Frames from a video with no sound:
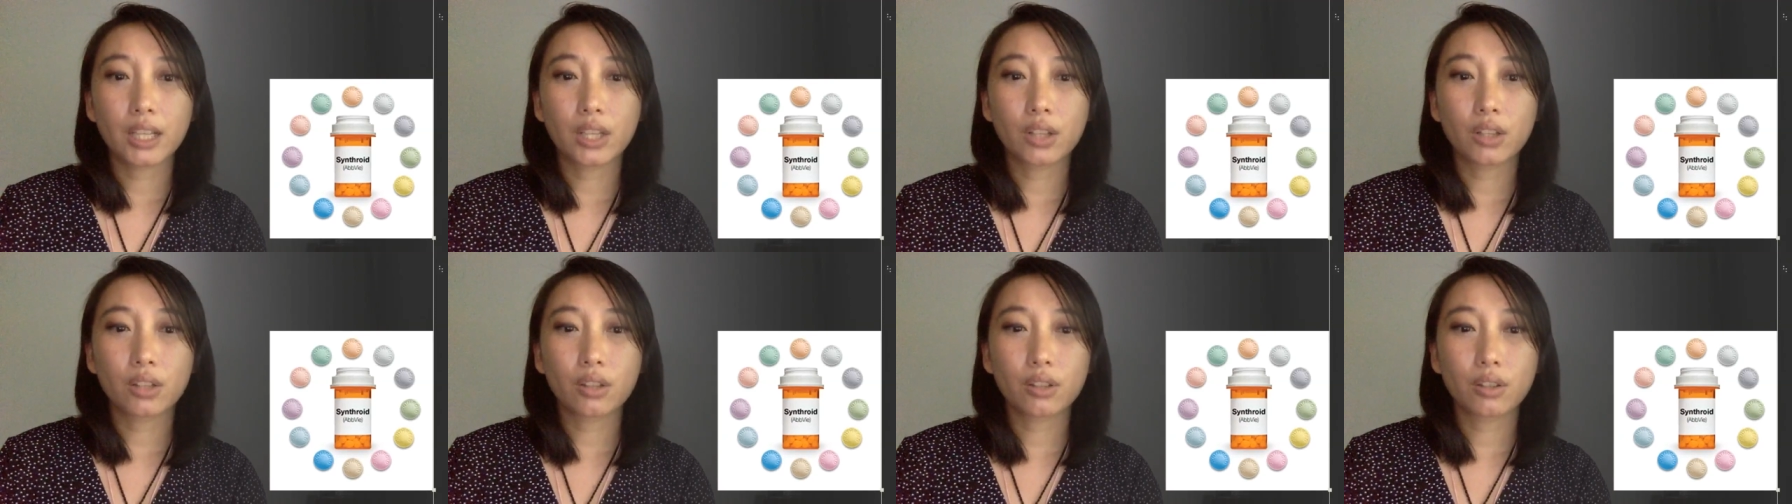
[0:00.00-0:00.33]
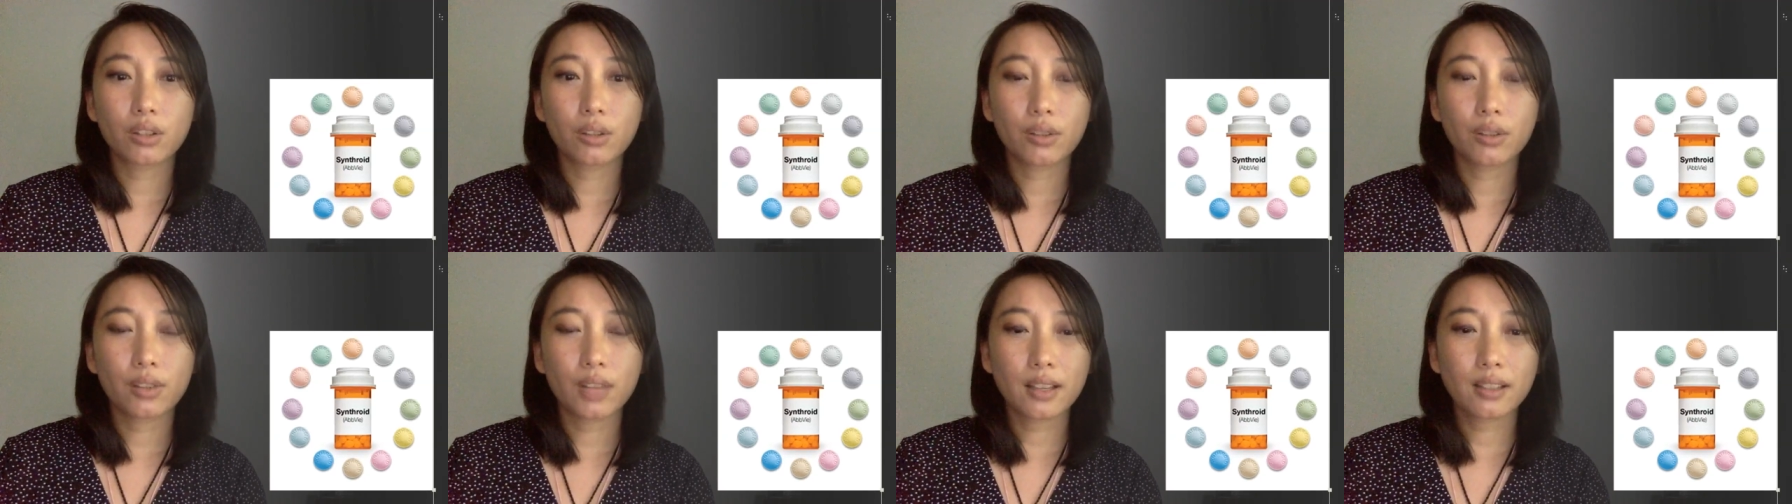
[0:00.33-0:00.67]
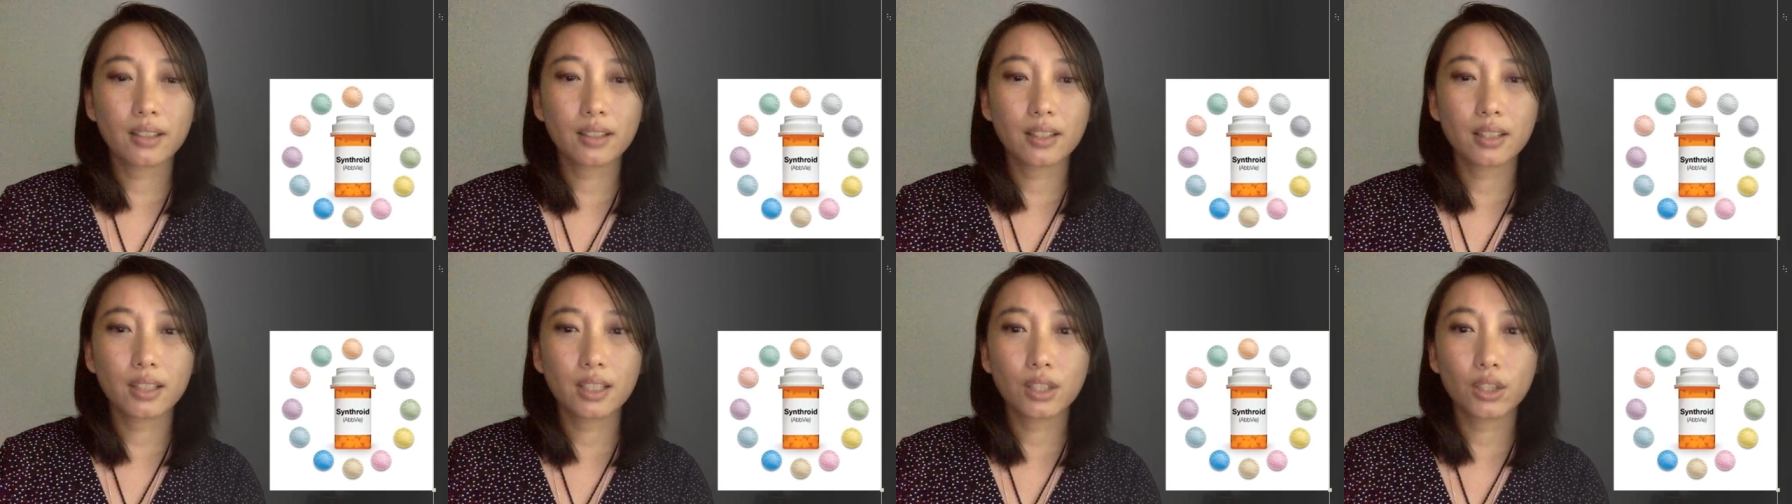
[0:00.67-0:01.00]
In
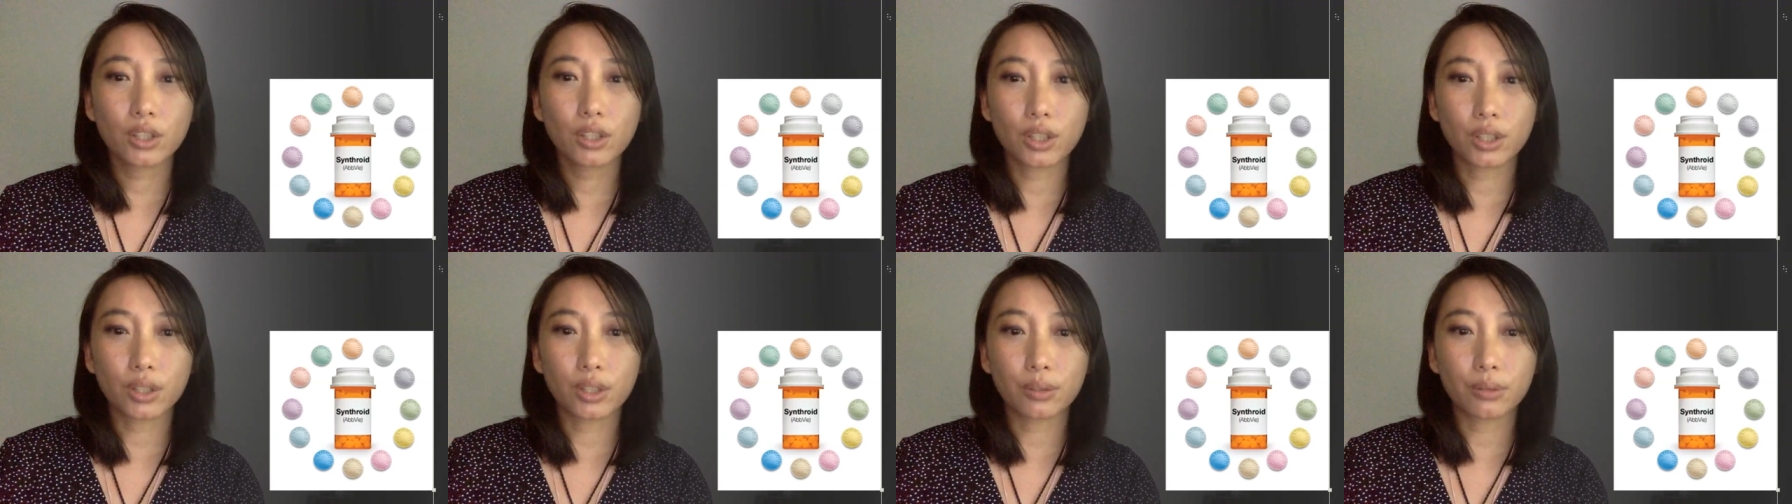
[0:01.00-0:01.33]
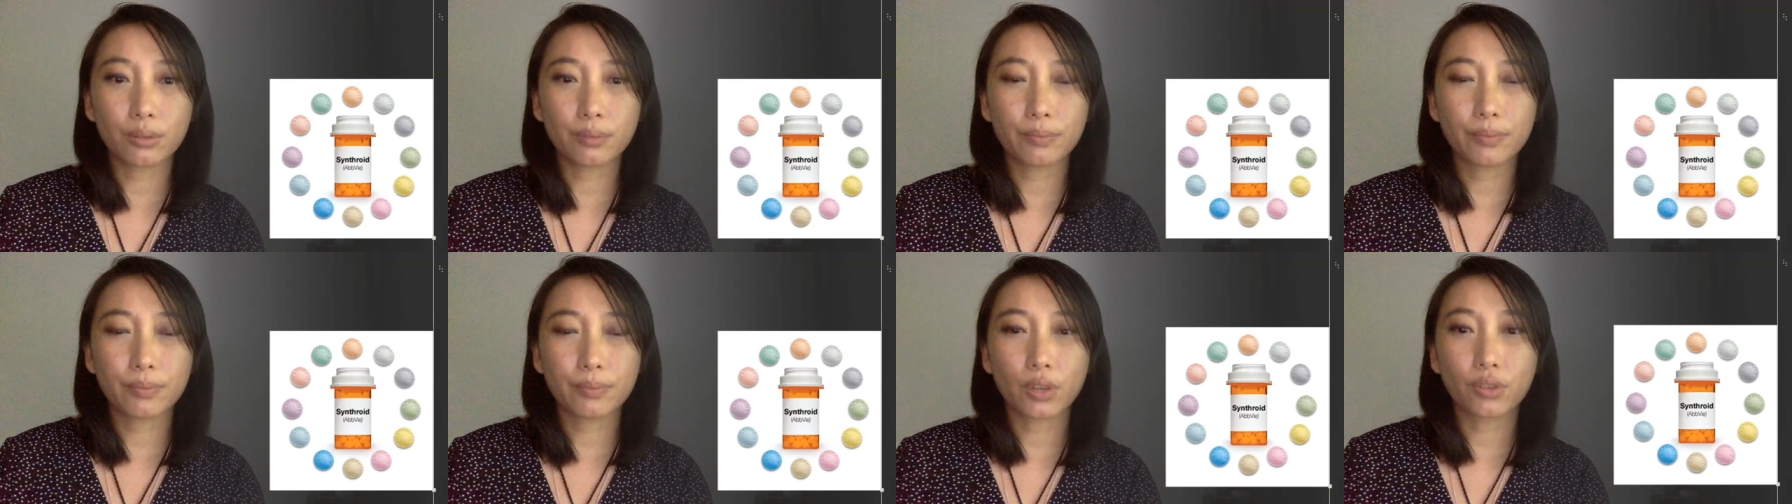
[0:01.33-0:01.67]
2002,